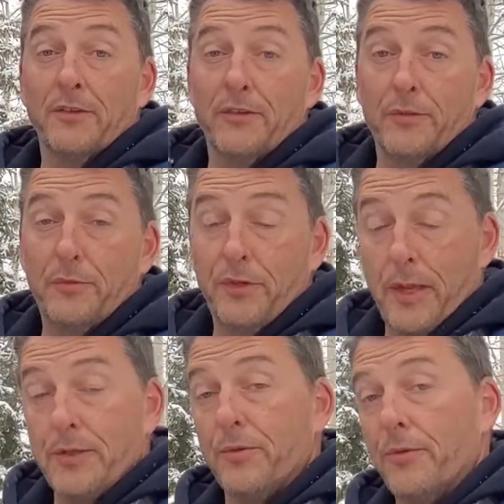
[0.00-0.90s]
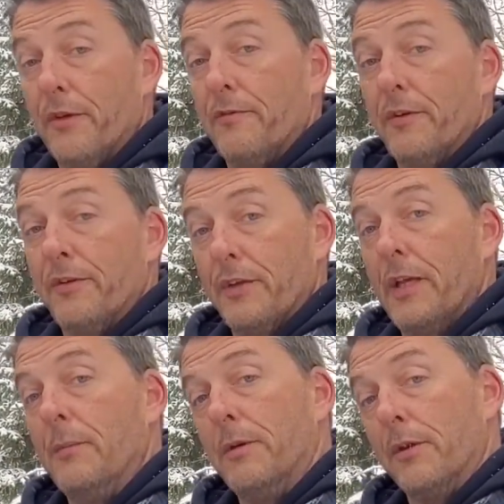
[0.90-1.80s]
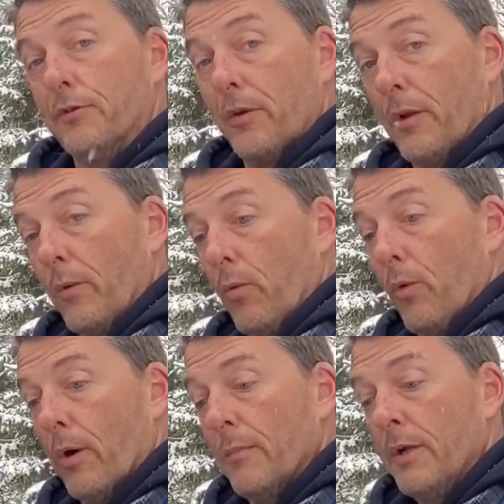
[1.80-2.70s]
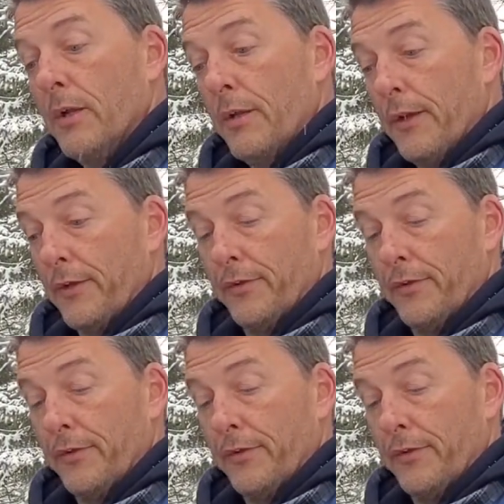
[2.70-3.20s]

a substantial difference in keeping your trailer warm is